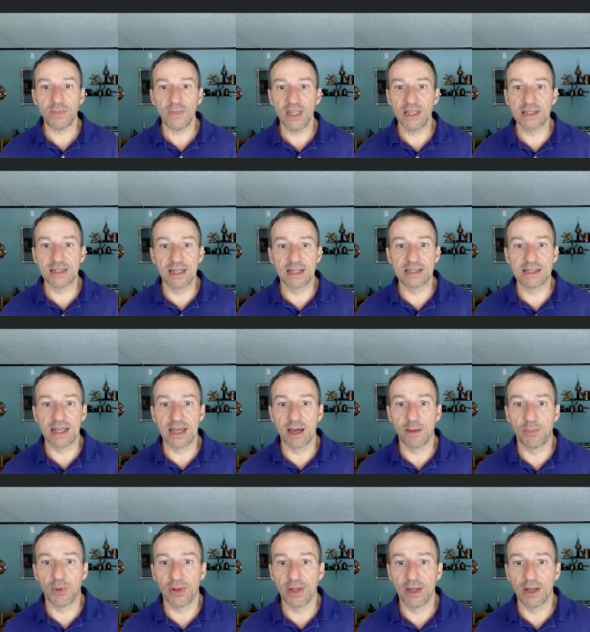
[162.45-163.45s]
As an
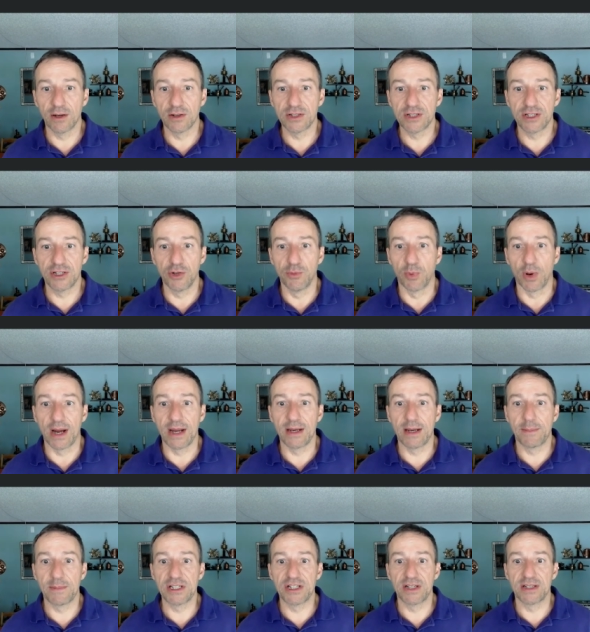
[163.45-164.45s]
example, here's 2 brain
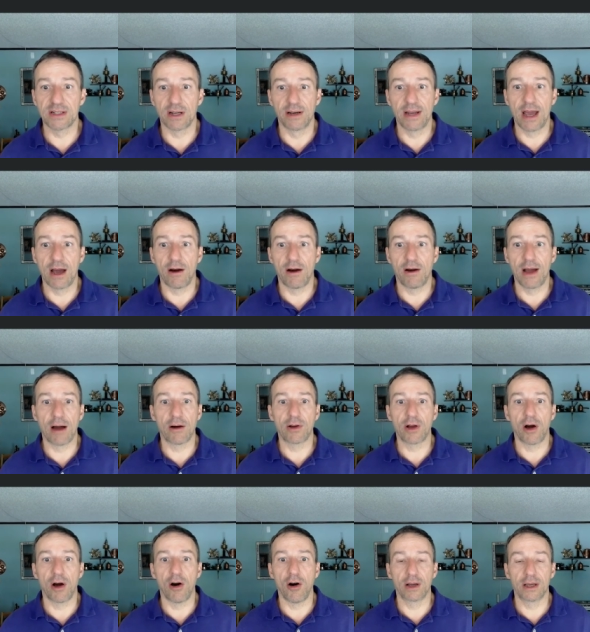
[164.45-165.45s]
images on how
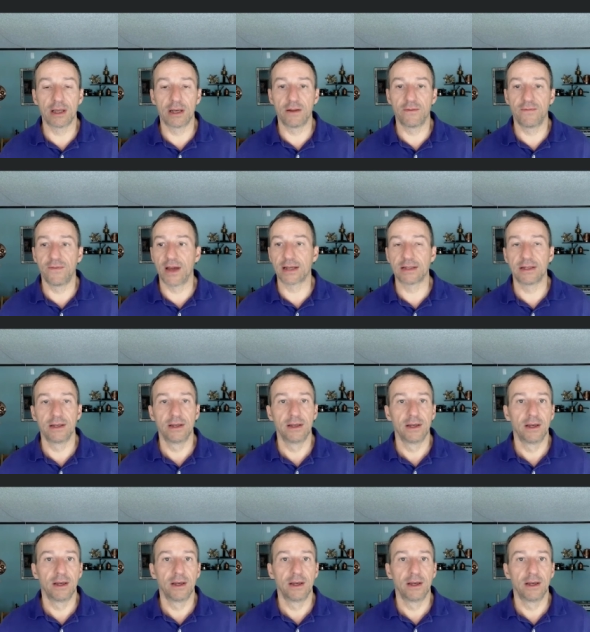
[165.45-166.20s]
alcohol can affect